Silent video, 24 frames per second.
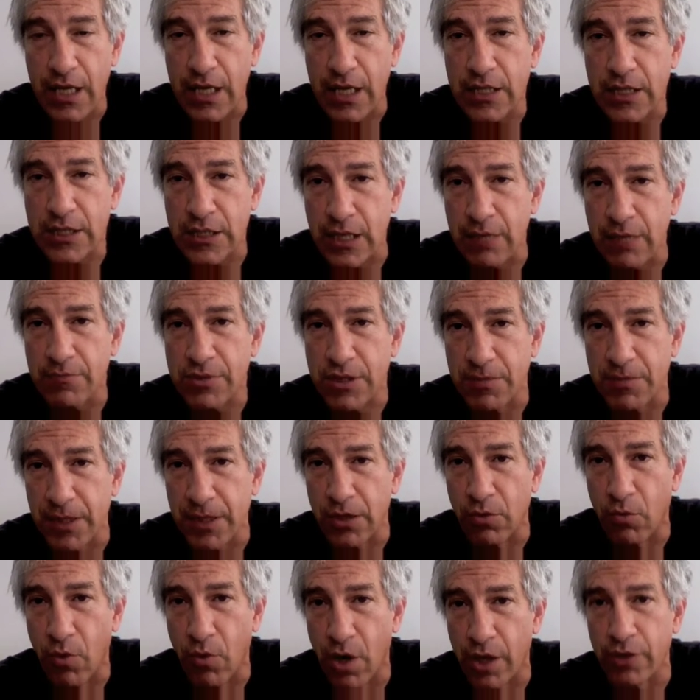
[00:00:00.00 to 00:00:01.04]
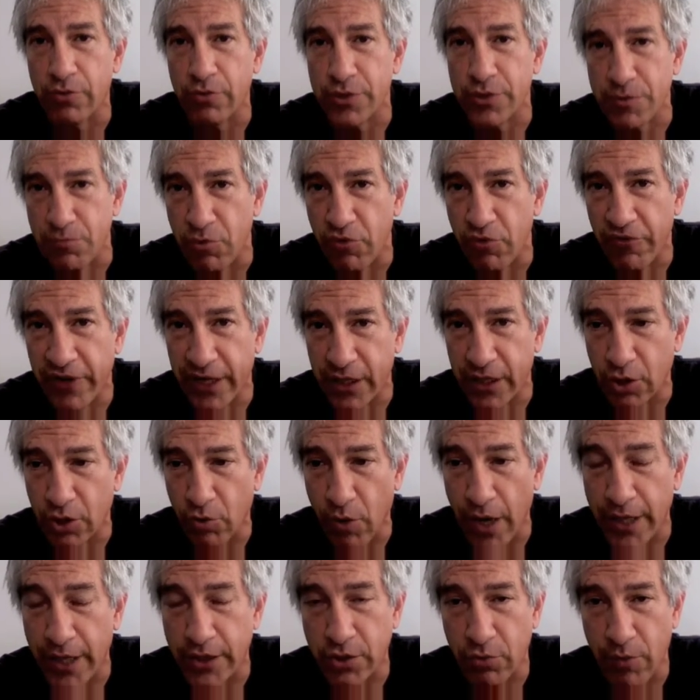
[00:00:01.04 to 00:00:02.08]
He seems to be the one who's moving in the
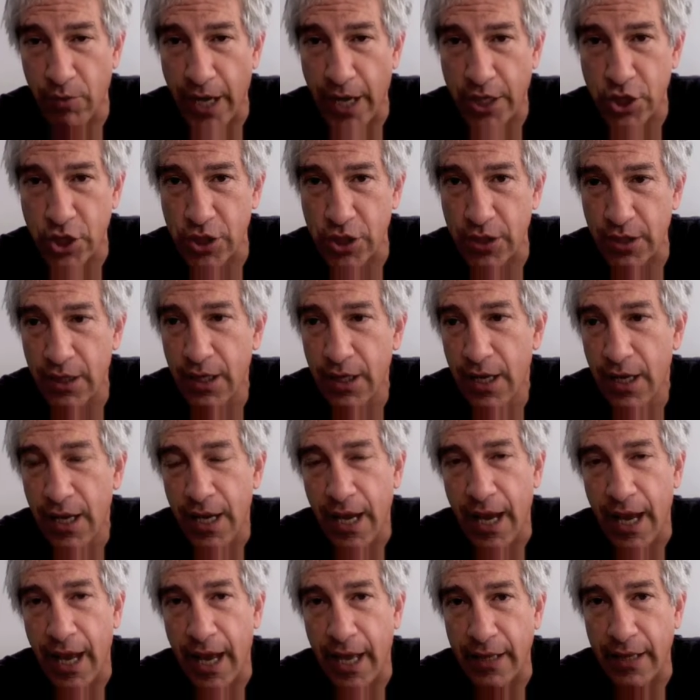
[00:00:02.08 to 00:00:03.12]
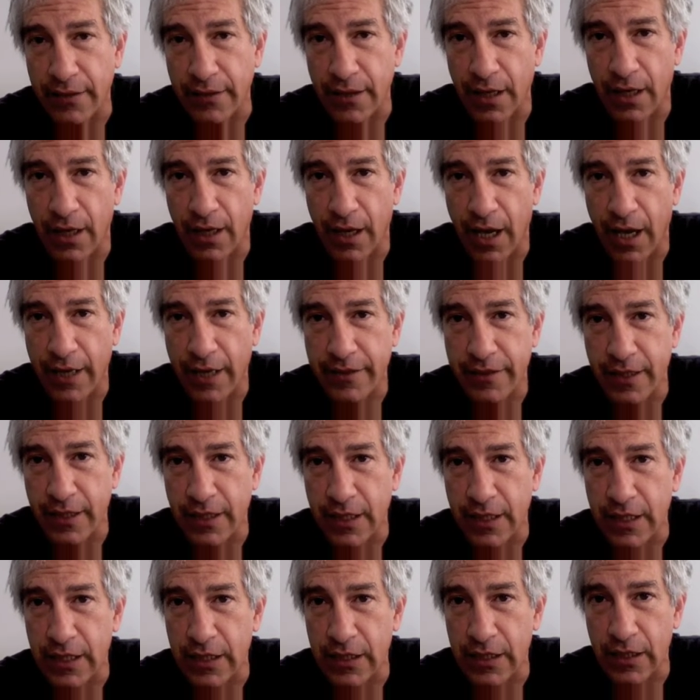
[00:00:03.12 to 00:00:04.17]
right direction, and I
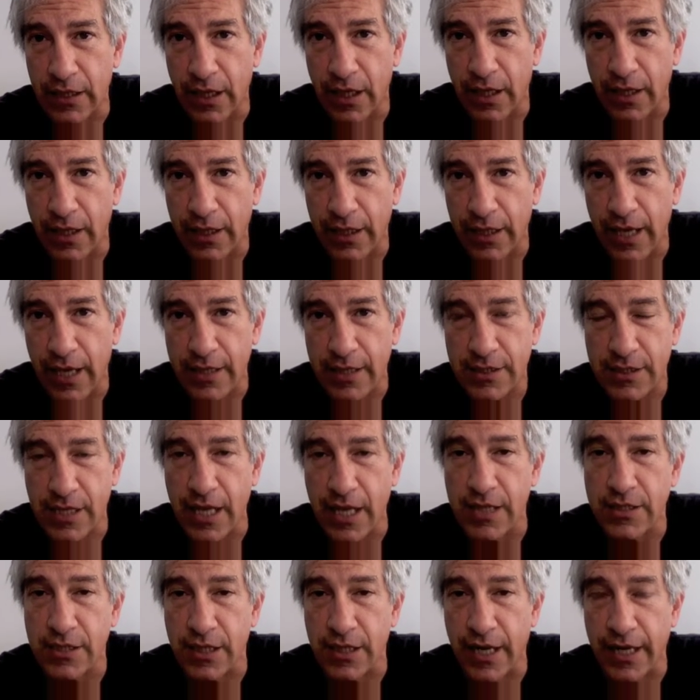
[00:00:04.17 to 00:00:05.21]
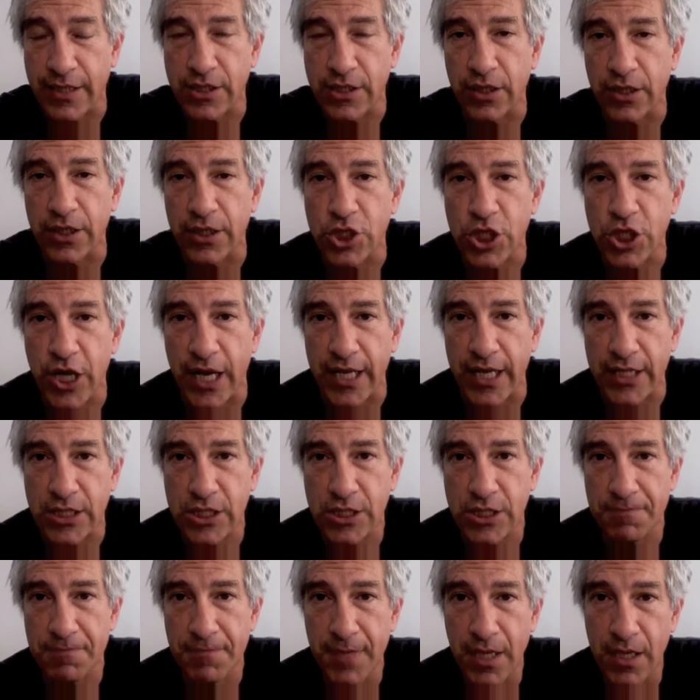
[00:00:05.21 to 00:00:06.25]
think he stands an excellent
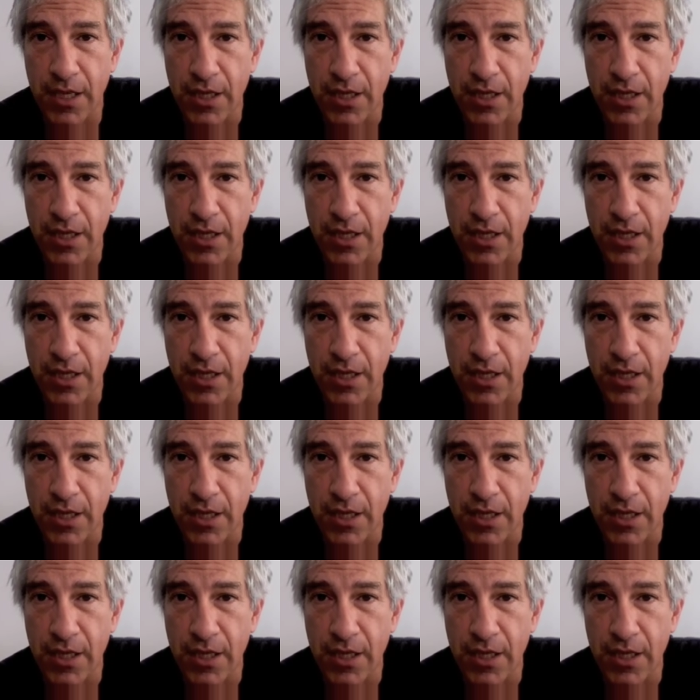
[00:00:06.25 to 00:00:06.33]
chance.